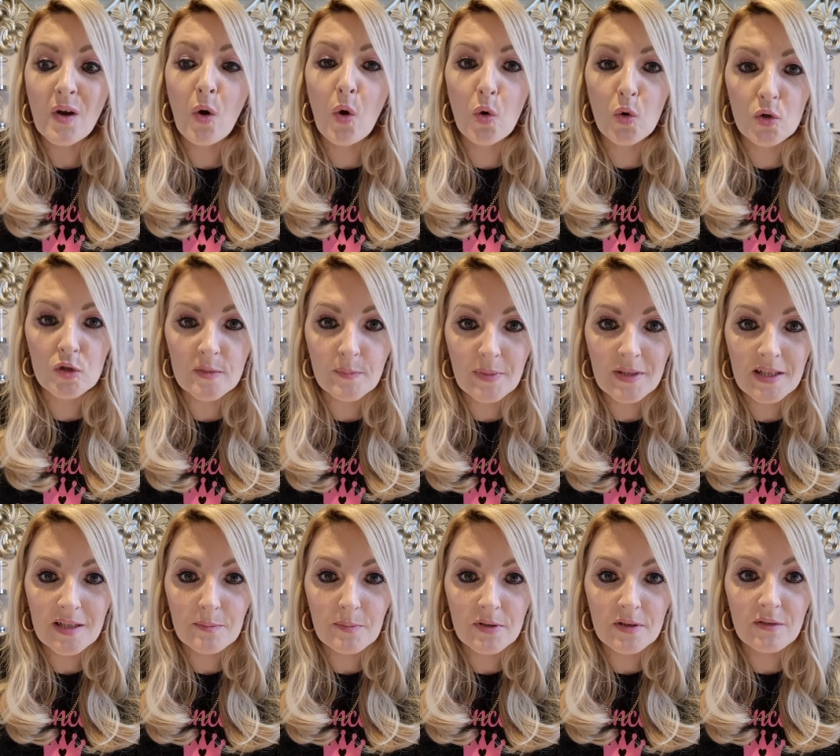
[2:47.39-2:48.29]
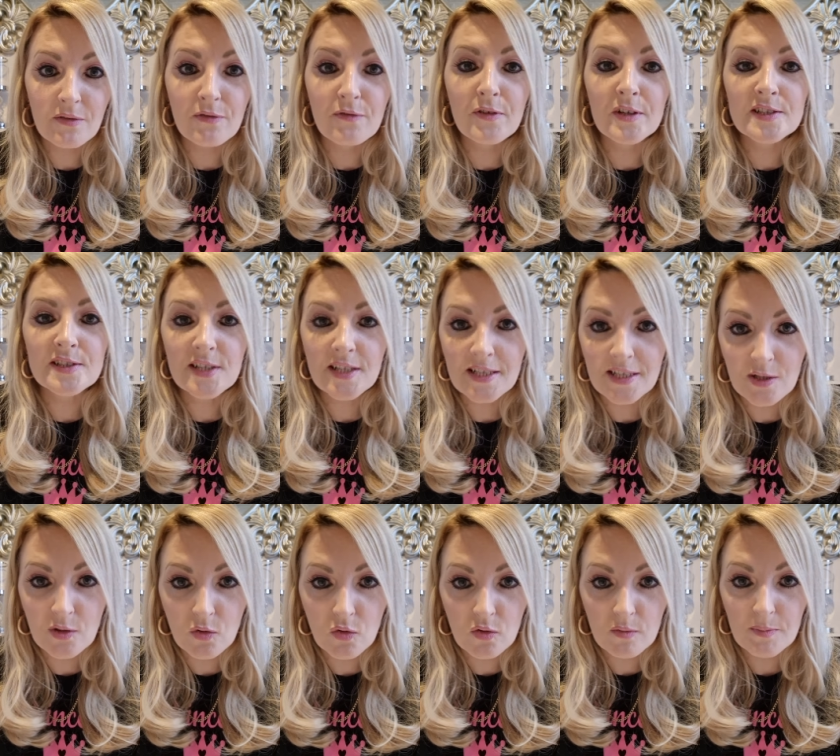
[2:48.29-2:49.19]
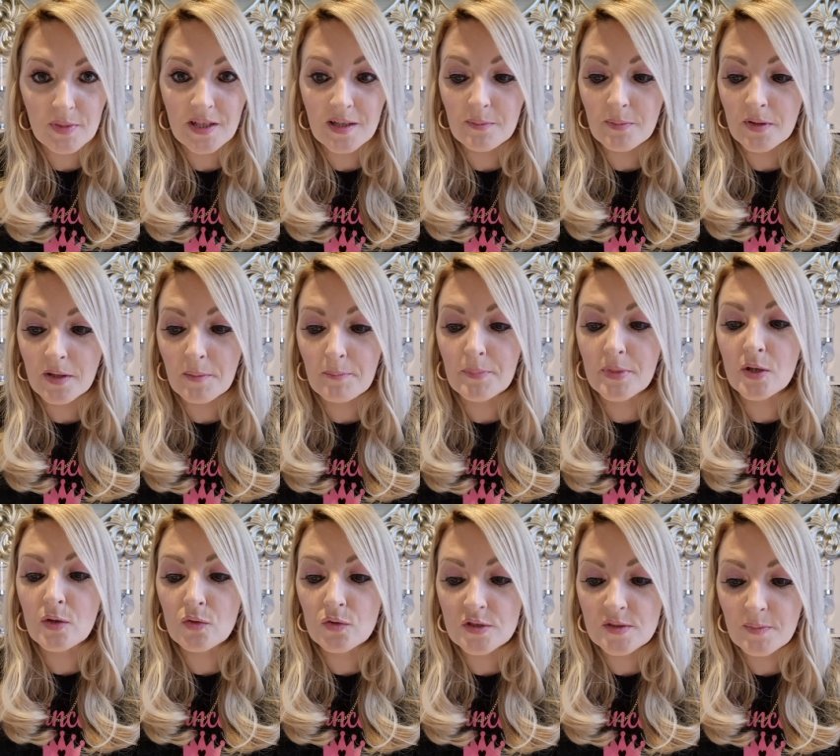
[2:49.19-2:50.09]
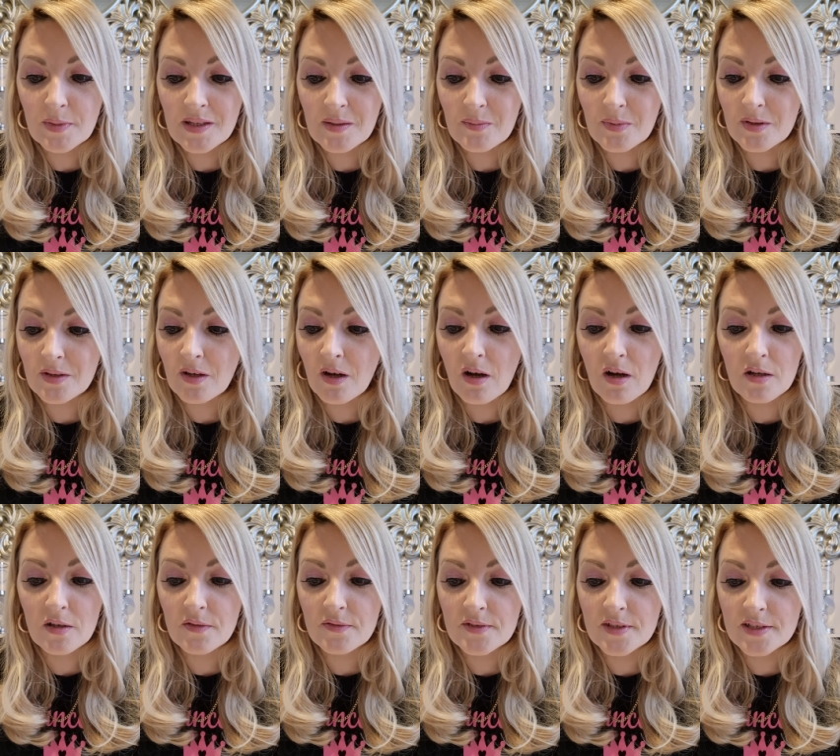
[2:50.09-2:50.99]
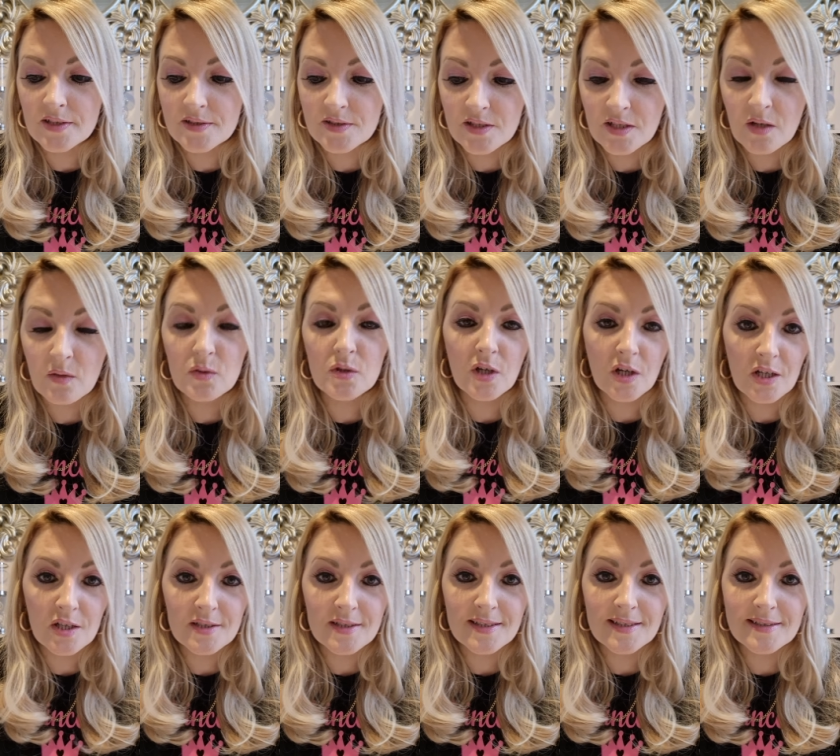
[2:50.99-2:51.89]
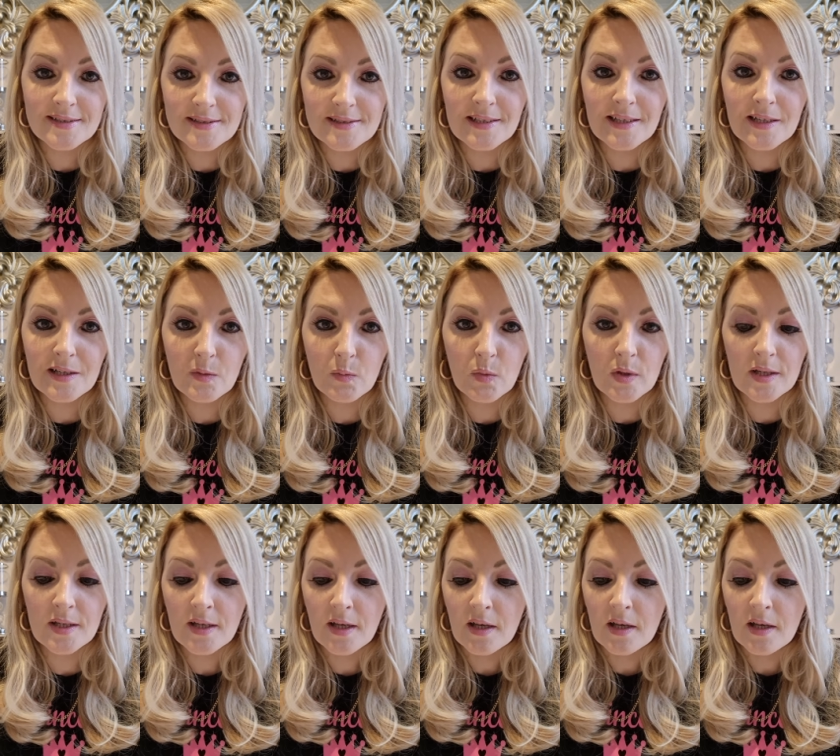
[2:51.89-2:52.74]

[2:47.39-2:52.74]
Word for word: hurt people, physically hurt people, abuse people, all of this, you know, God is dealing with.